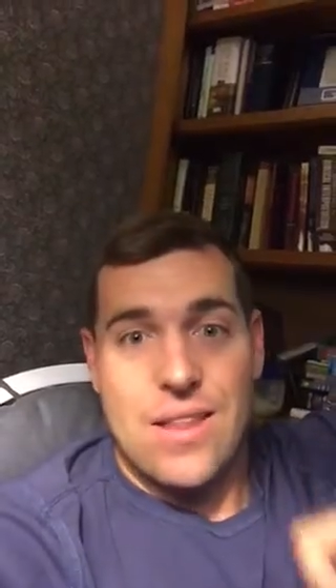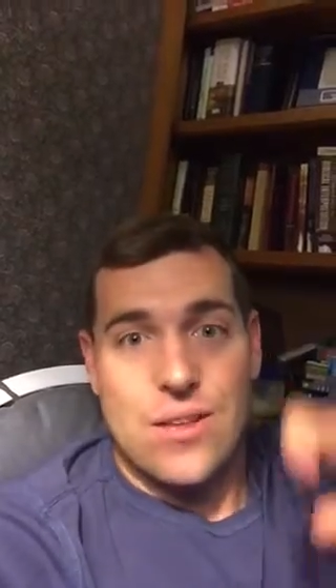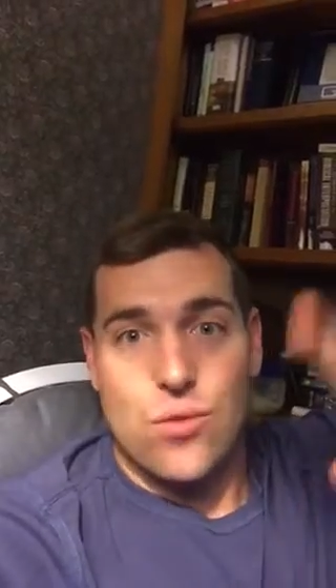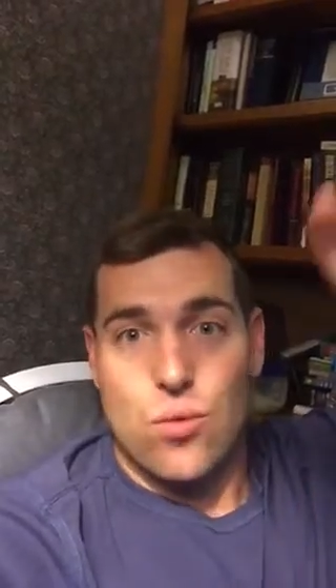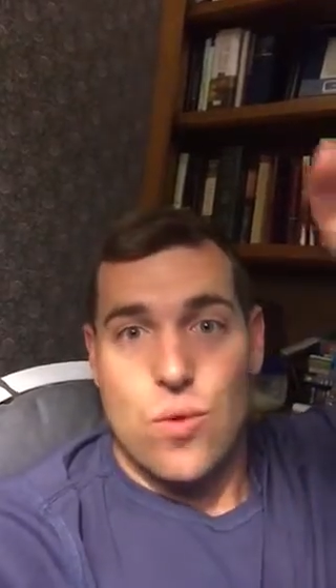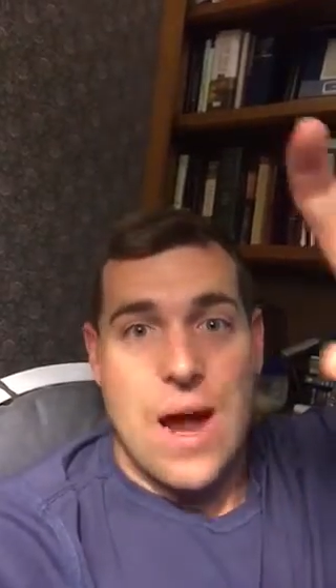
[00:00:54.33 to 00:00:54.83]

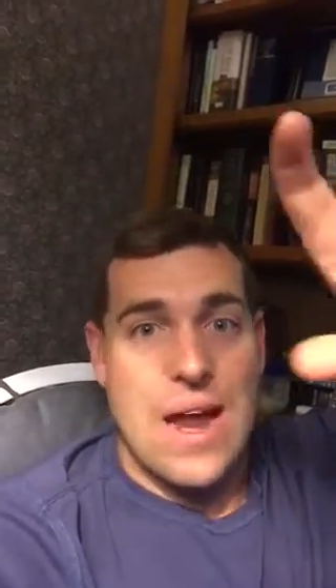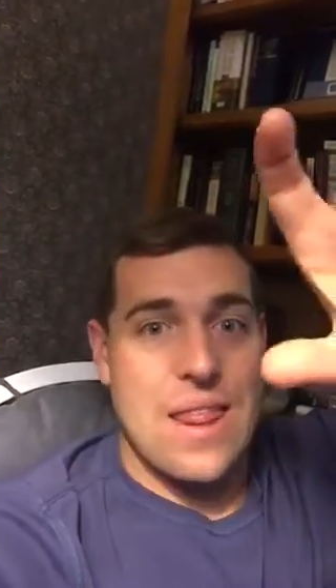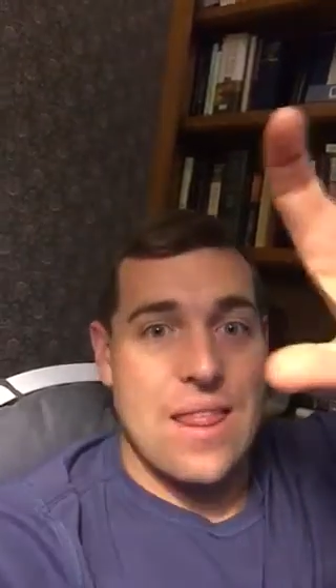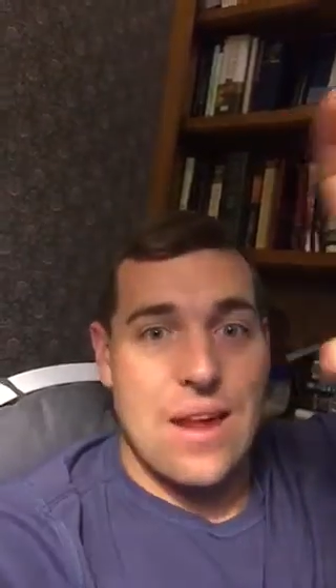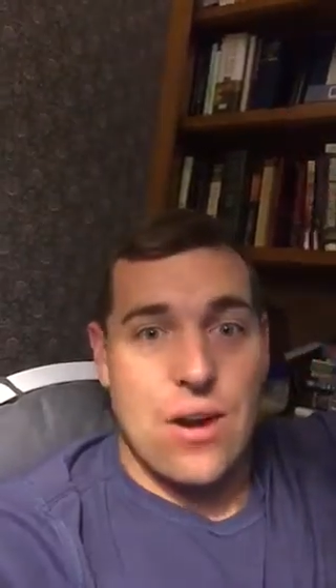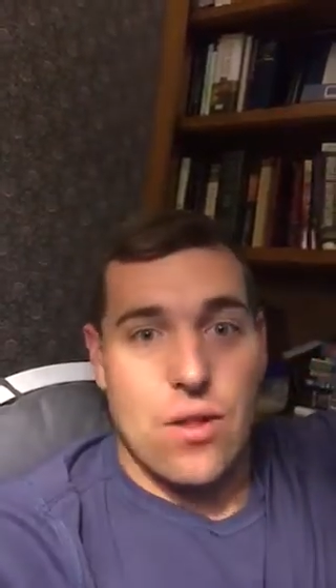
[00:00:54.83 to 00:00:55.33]
That's right
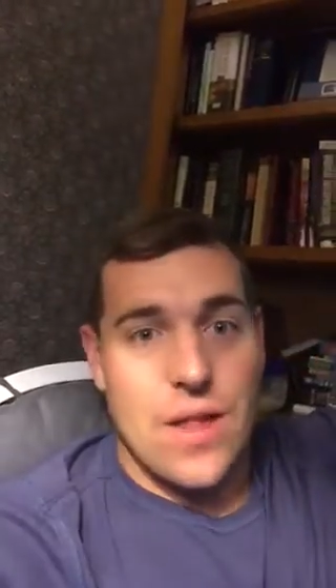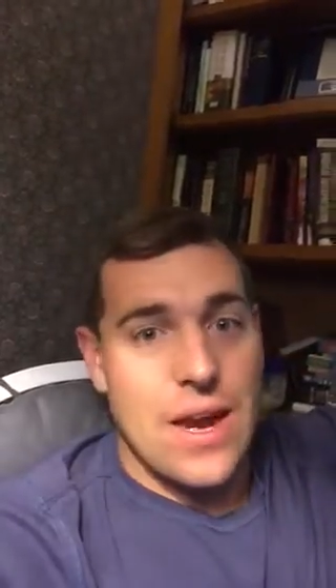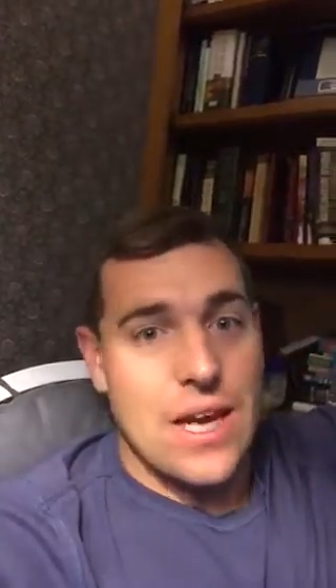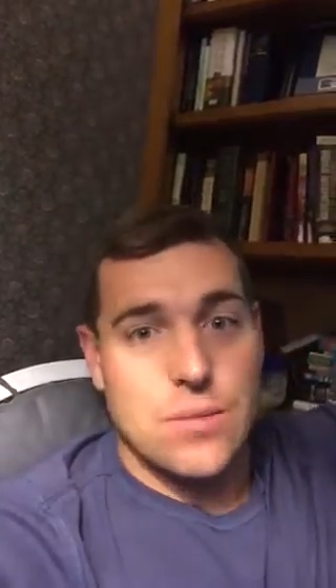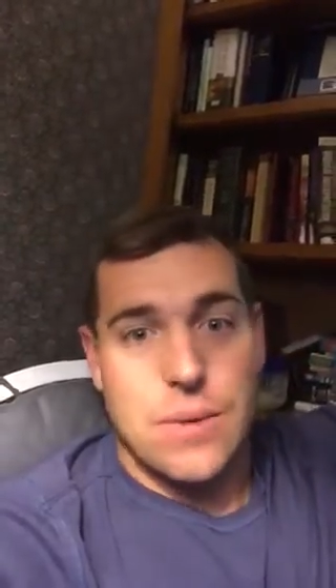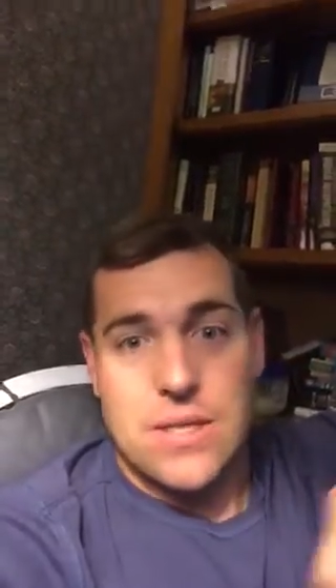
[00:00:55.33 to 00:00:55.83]
there on that
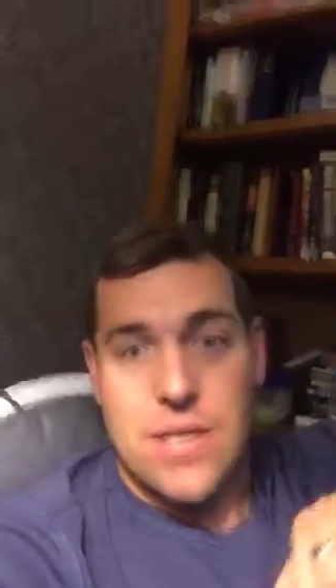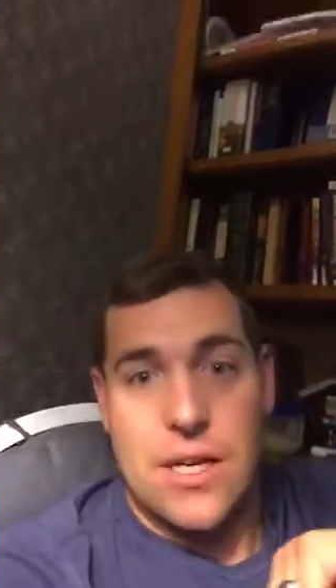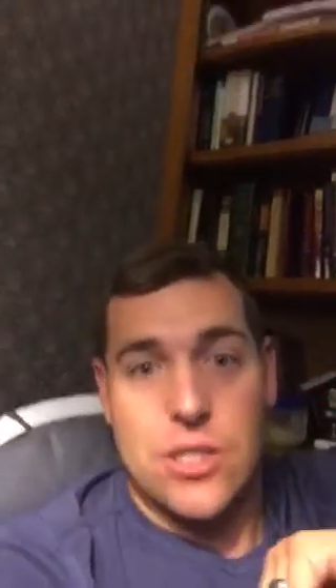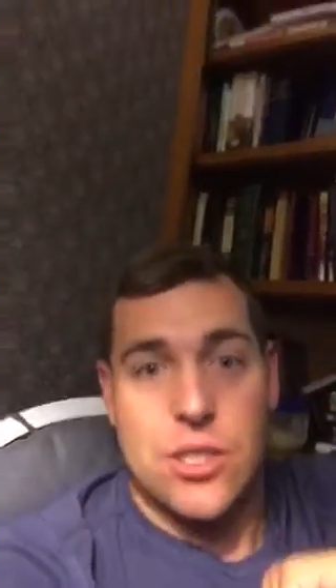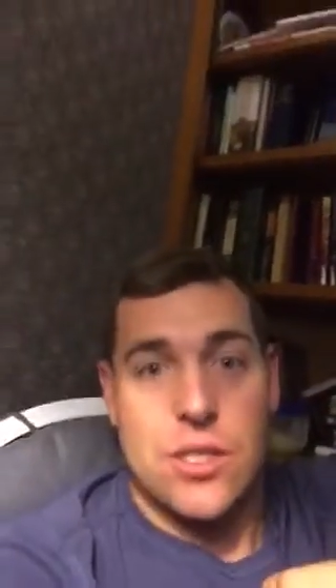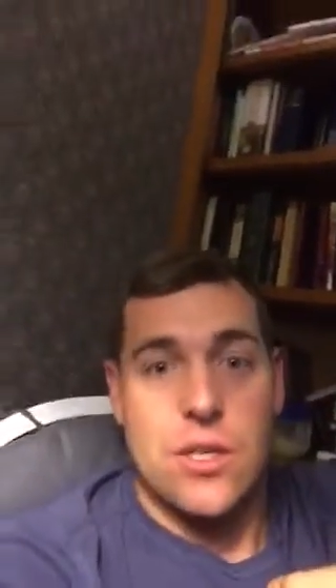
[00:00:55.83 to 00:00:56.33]

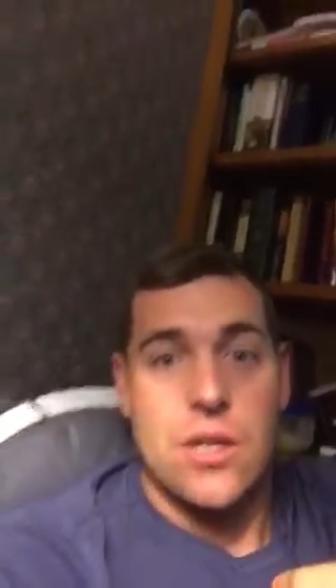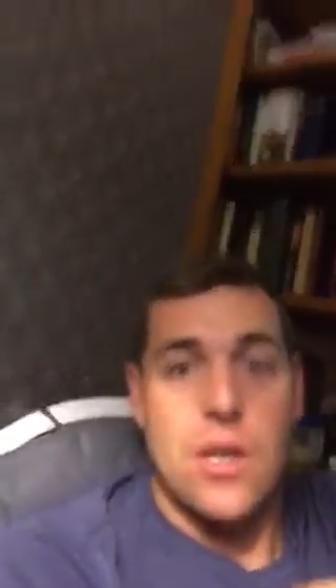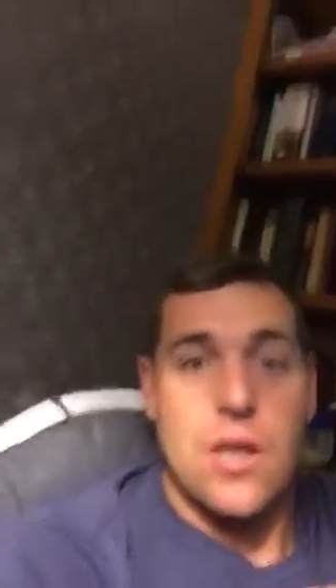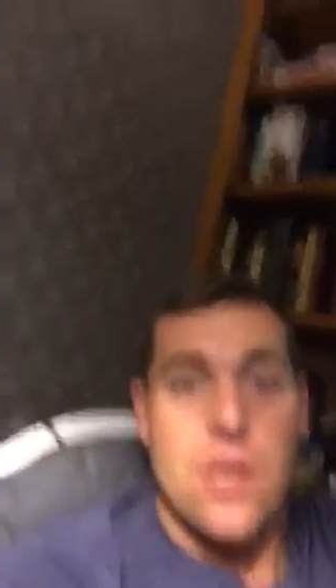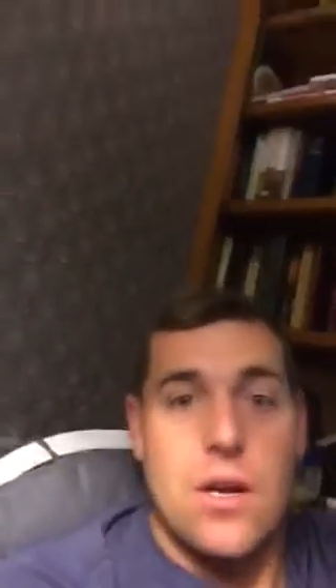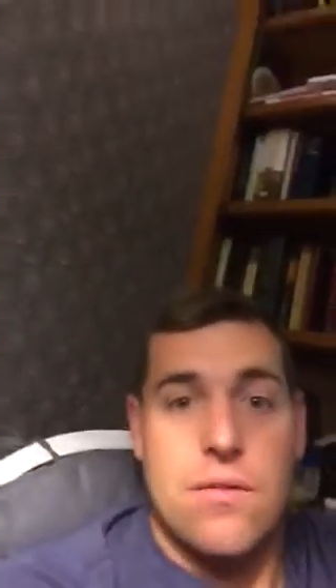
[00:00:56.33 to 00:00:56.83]
expectation
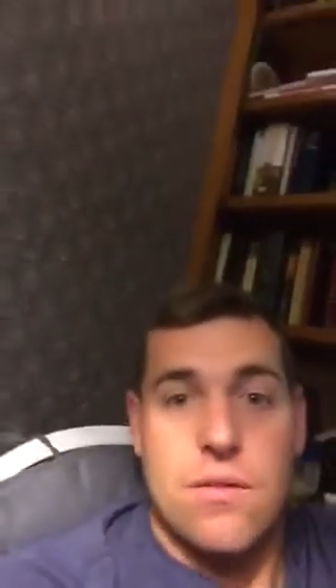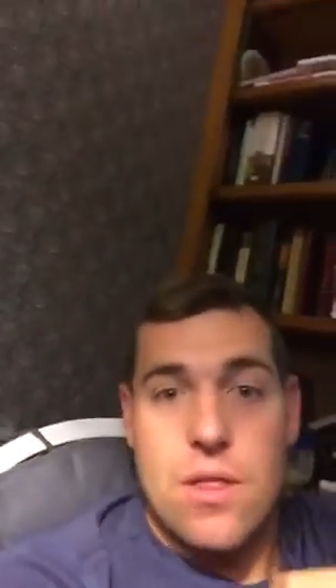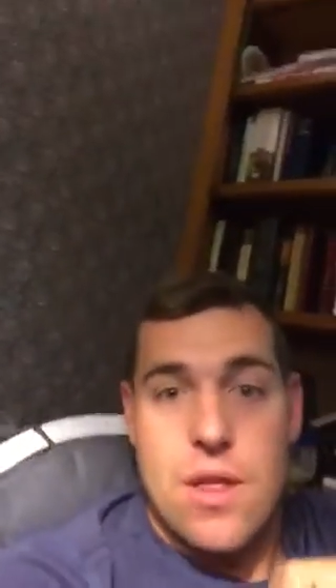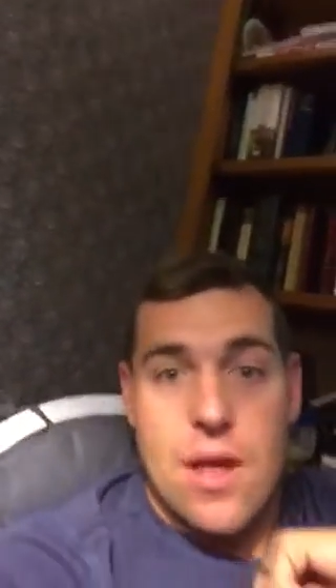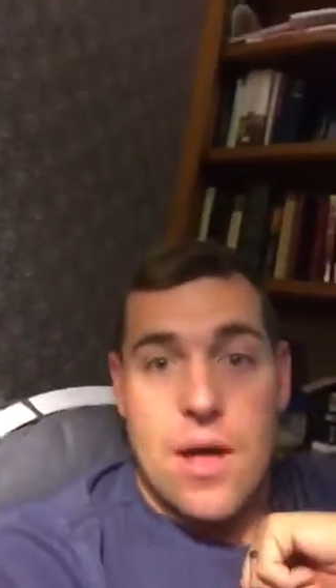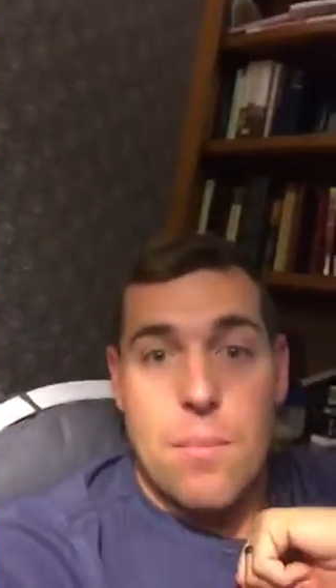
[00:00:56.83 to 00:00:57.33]
for
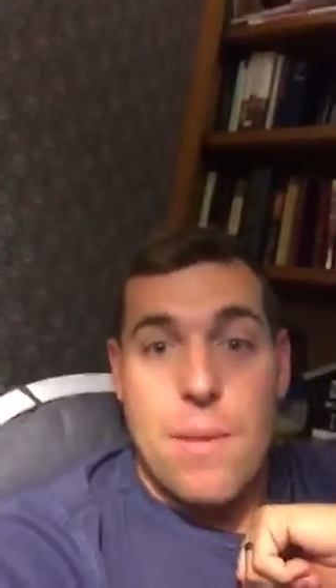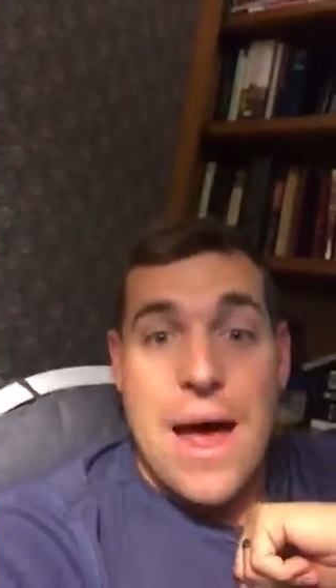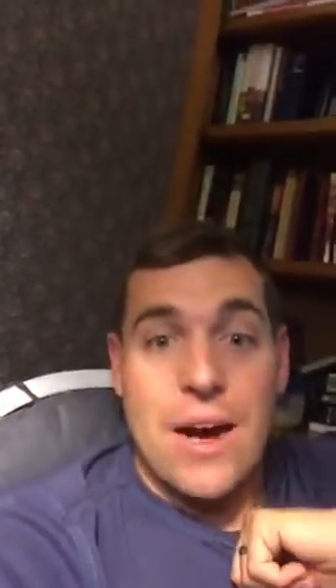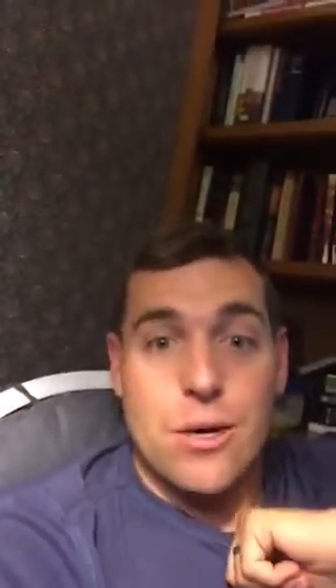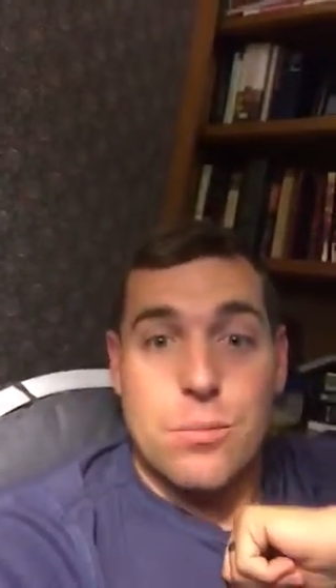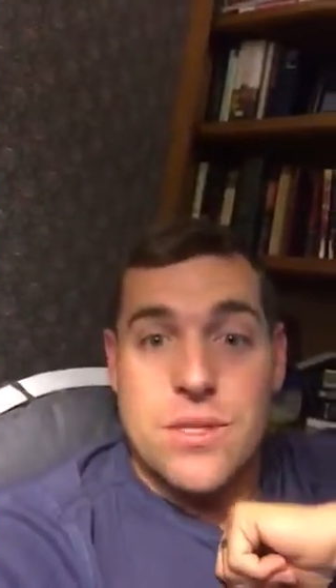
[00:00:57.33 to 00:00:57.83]
the
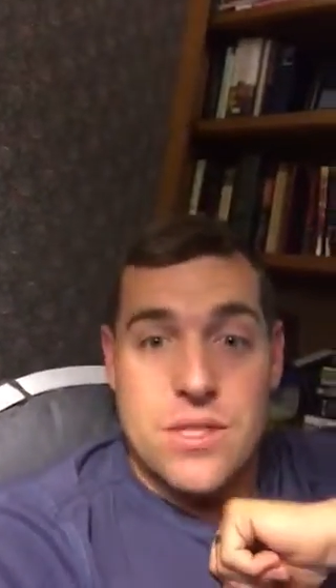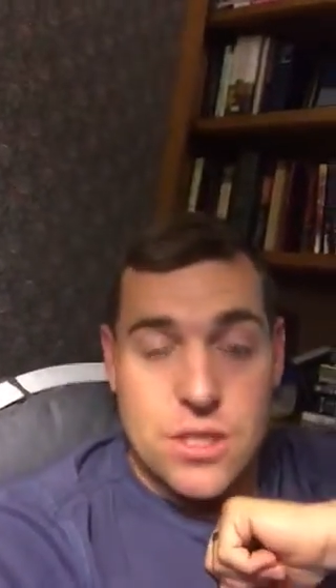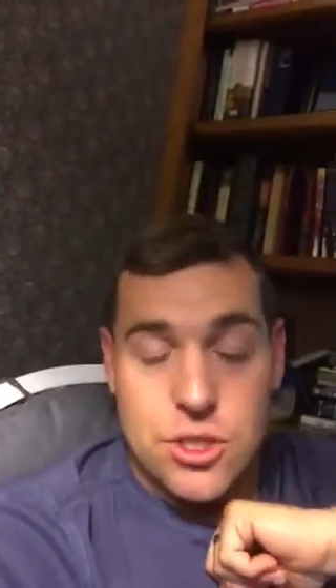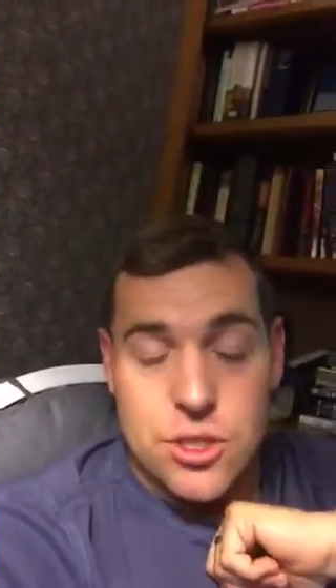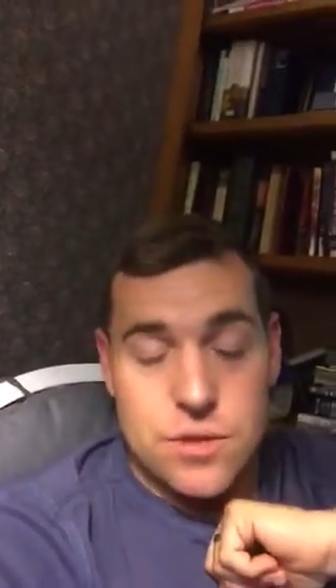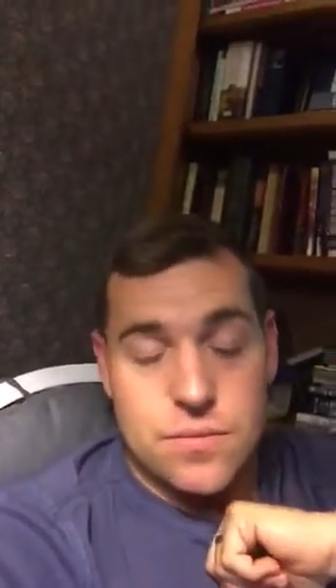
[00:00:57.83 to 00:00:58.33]
bagger
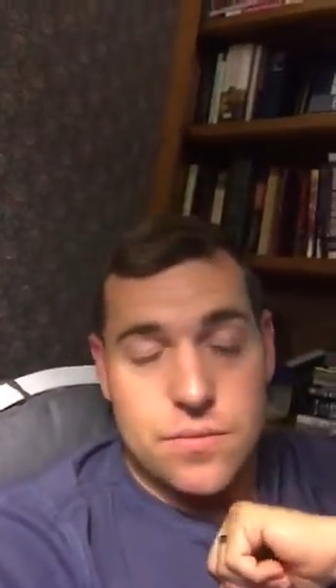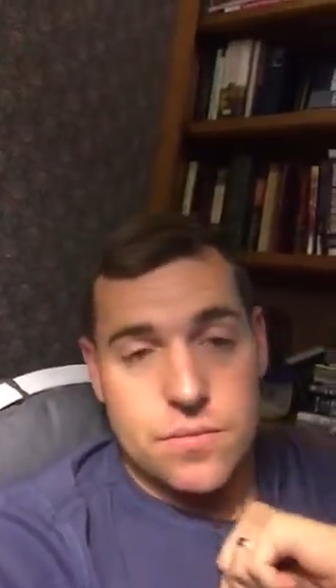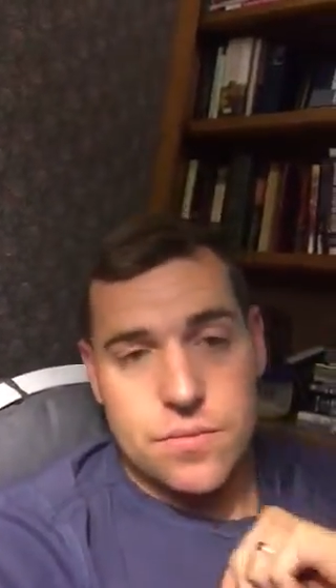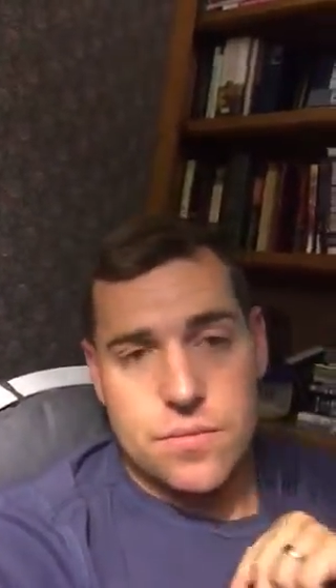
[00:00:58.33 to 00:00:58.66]
position.